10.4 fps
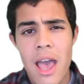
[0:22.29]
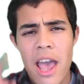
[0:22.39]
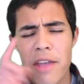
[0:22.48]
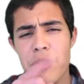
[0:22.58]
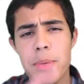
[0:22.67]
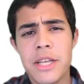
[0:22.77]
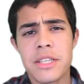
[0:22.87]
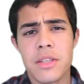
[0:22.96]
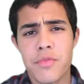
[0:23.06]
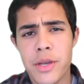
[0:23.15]
Hey everybody,
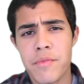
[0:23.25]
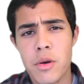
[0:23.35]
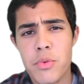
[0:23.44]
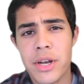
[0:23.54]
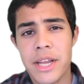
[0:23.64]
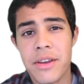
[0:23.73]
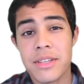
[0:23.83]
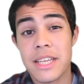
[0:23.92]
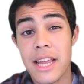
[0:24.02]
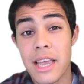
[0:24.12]
it's the Fricken Film Critic here,
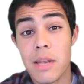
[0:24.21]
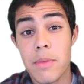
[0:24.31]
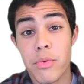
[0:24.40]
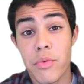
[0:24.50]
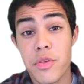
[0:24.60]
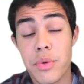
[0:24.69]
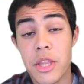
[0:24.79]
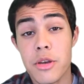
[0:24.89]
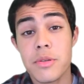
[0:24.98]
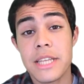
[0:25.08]
and today I'm going to be reviewing
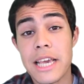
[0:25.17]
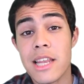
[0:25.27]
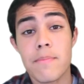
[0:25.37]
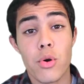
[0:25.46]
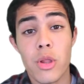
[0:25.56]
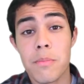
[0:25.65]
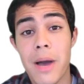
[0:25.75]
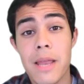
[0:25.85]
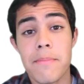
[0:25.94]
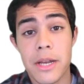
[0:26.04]
the new Danny Boyle
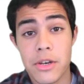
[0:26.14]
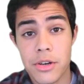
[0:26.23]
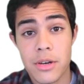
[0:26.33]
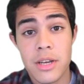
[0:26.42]
mindbender,